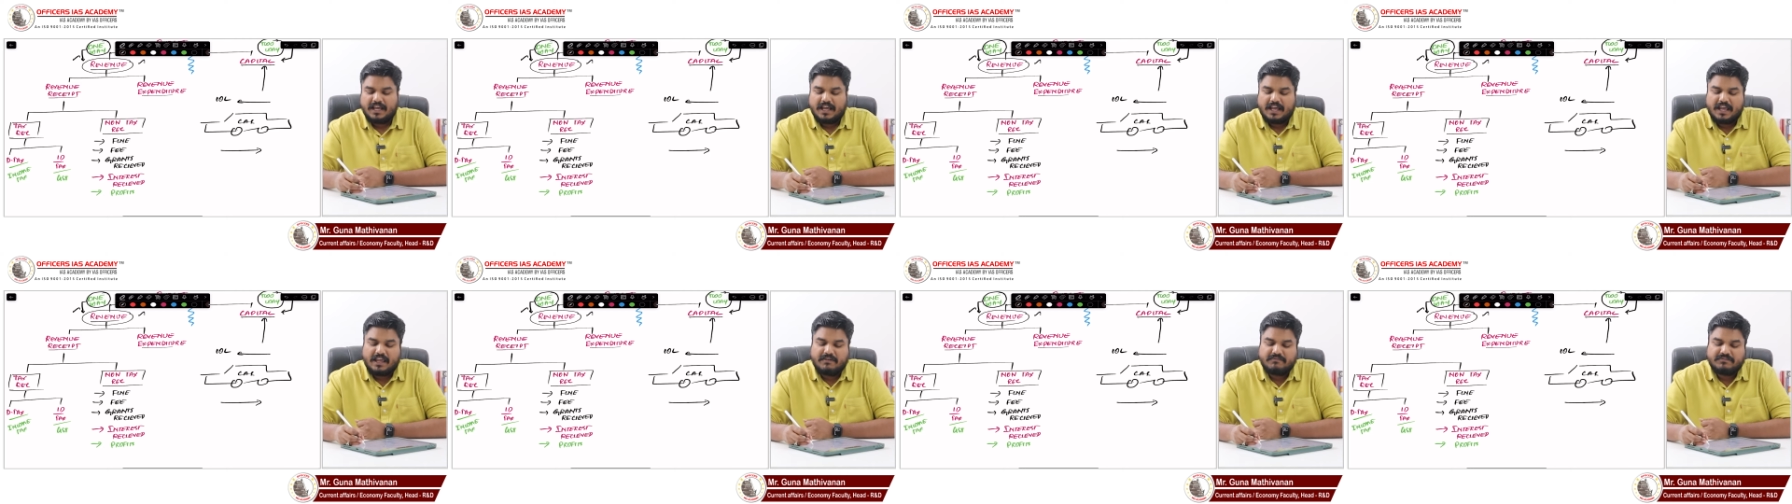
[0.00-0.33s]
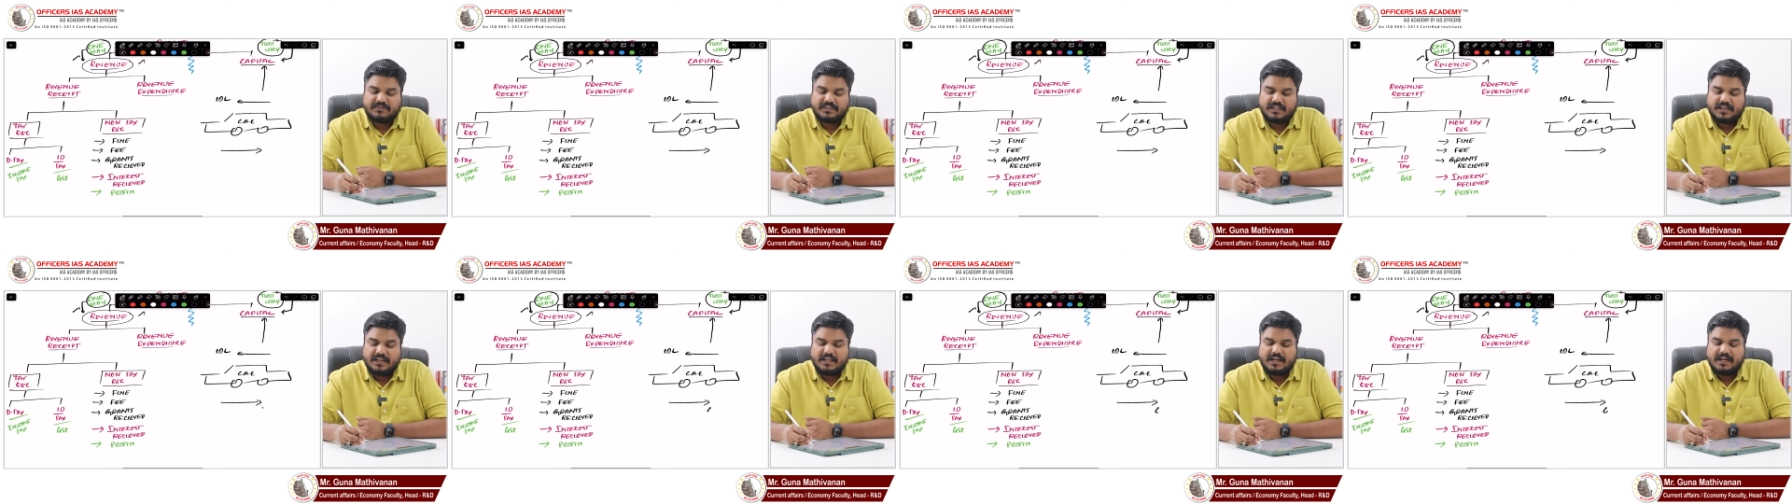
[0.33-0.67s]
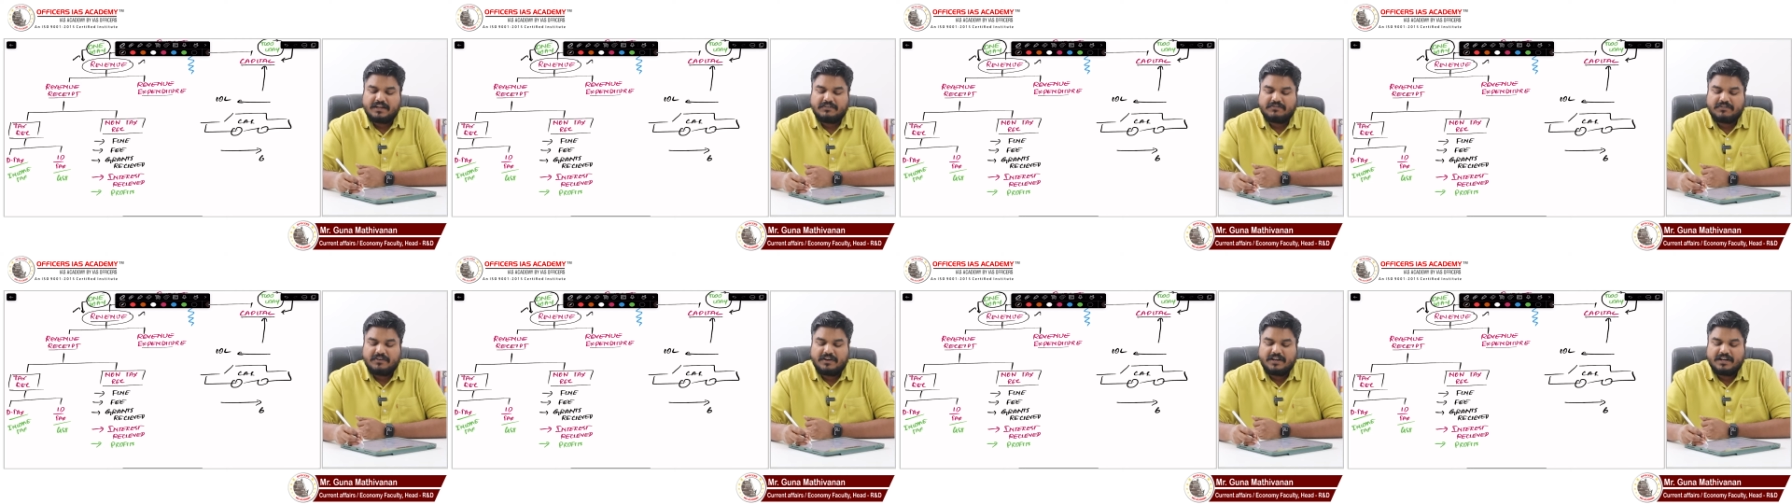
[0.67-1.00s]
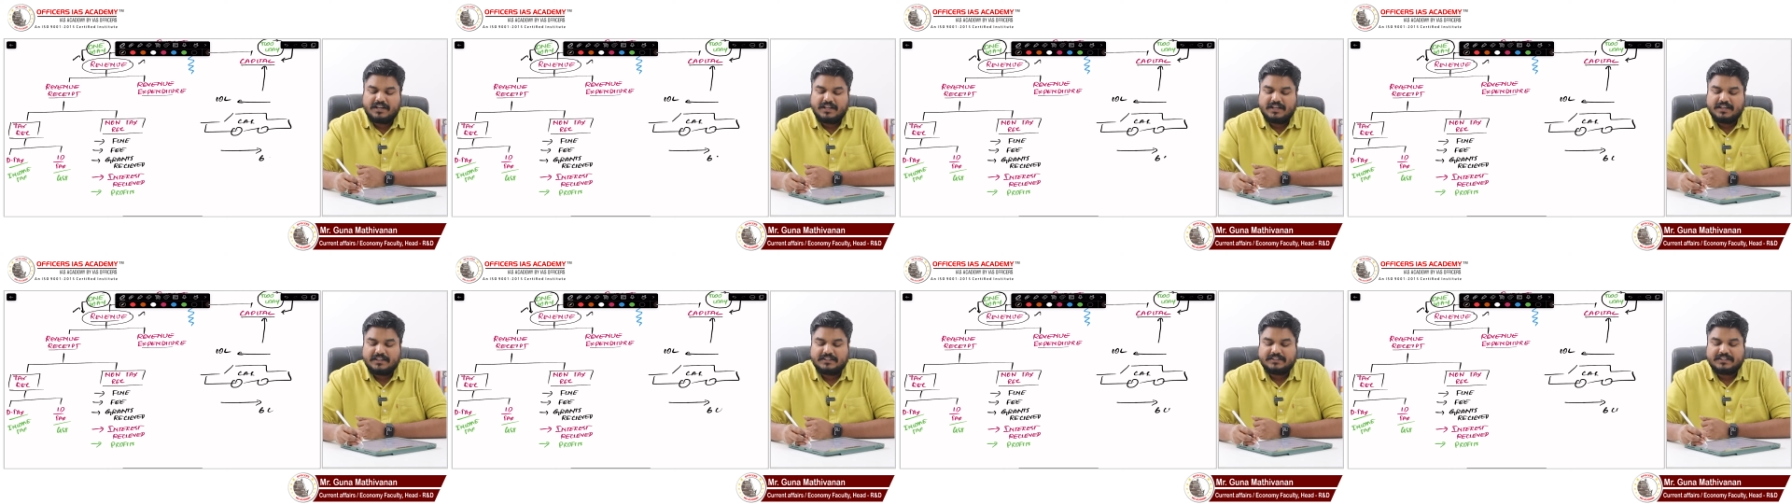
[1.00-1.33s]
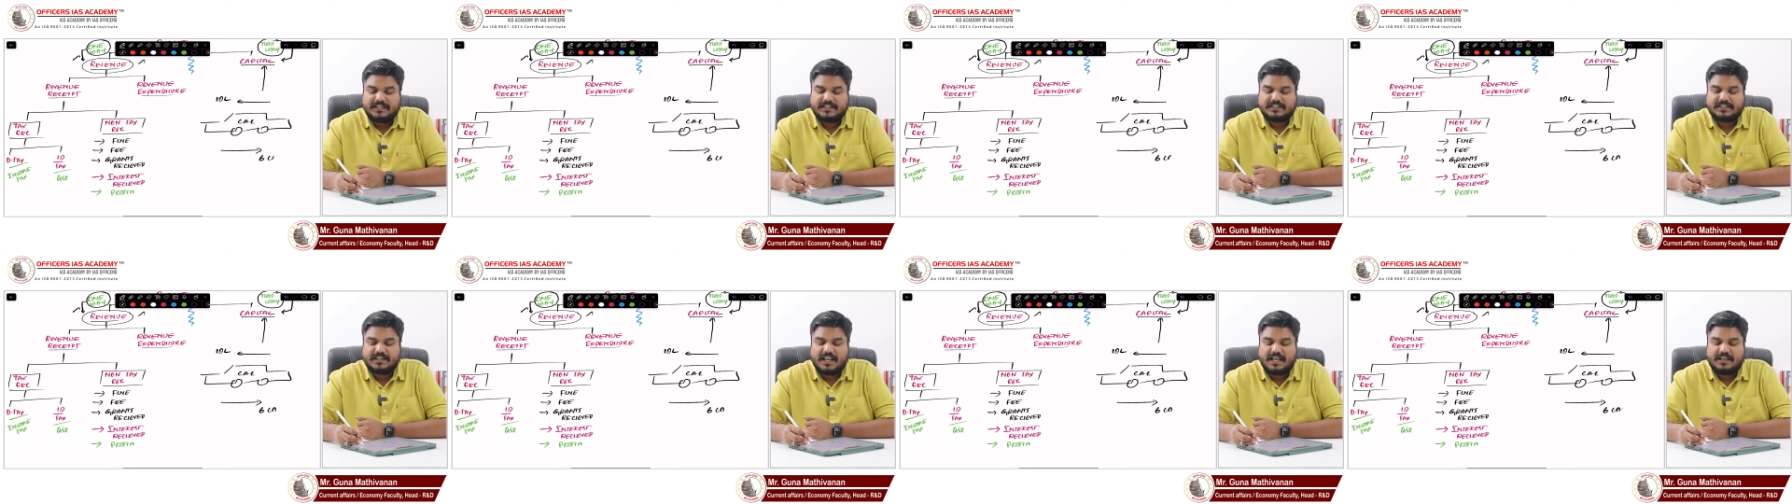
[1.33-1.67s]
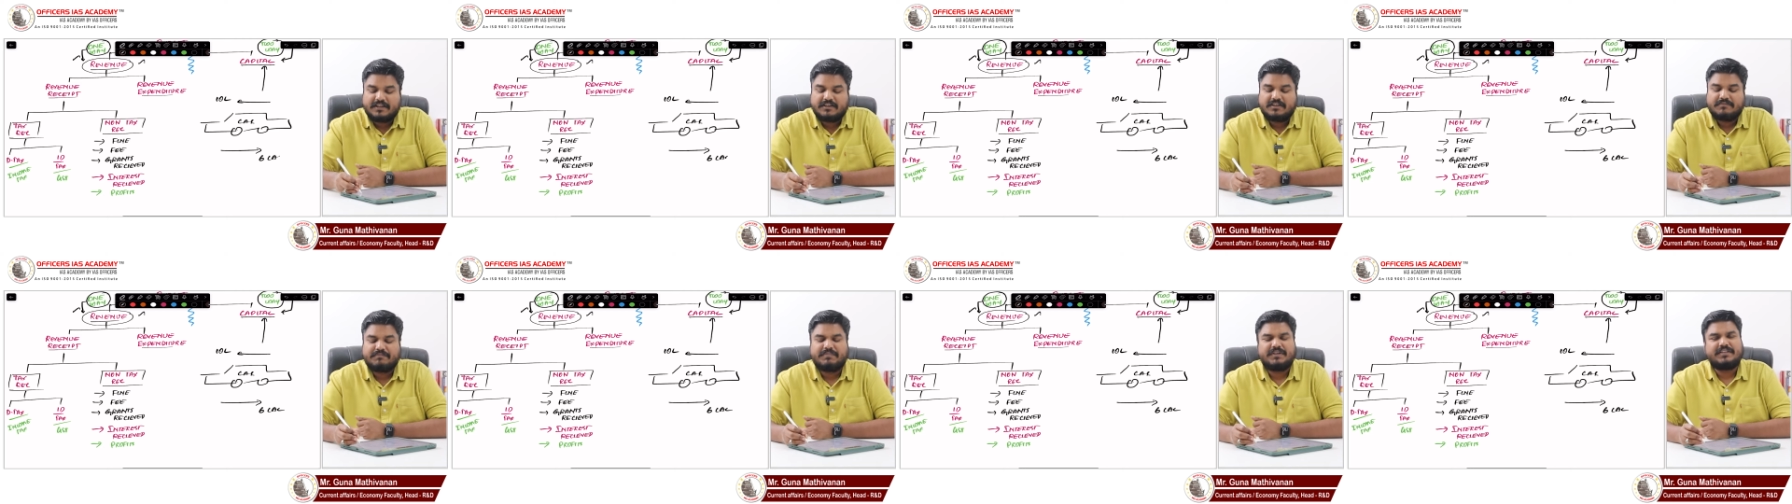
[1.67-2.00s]
I am selling it for 6
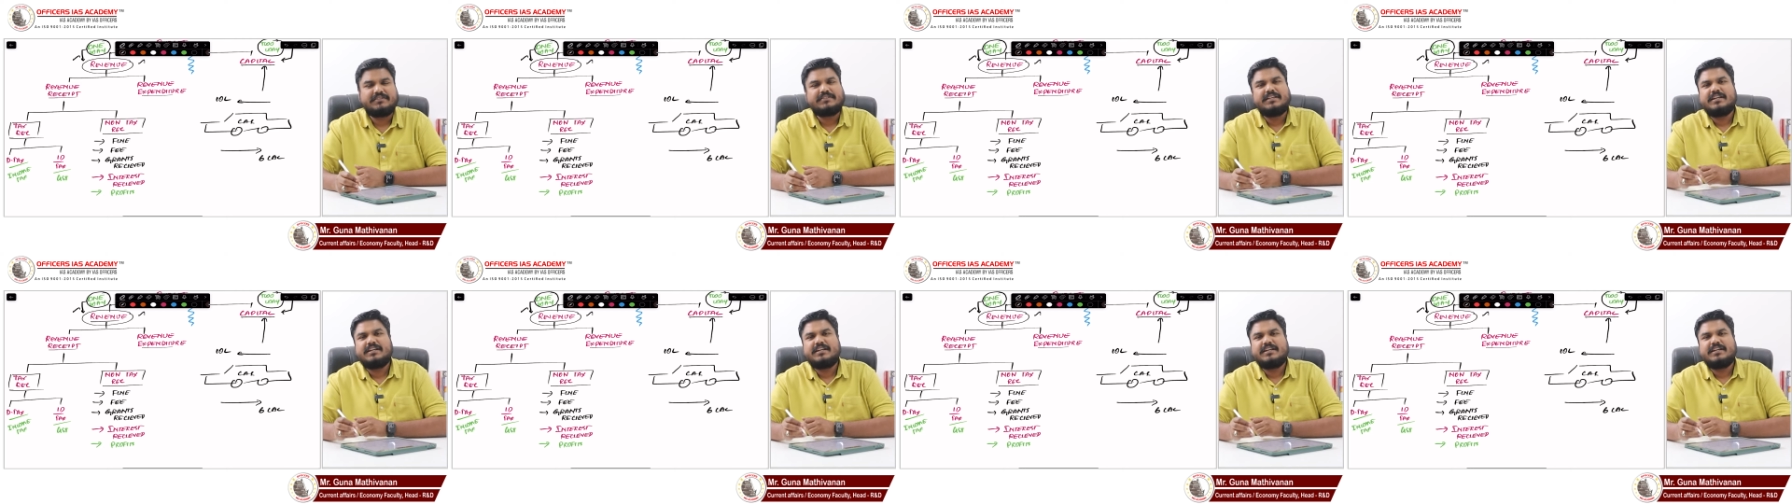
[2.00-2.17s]
lakh rupees.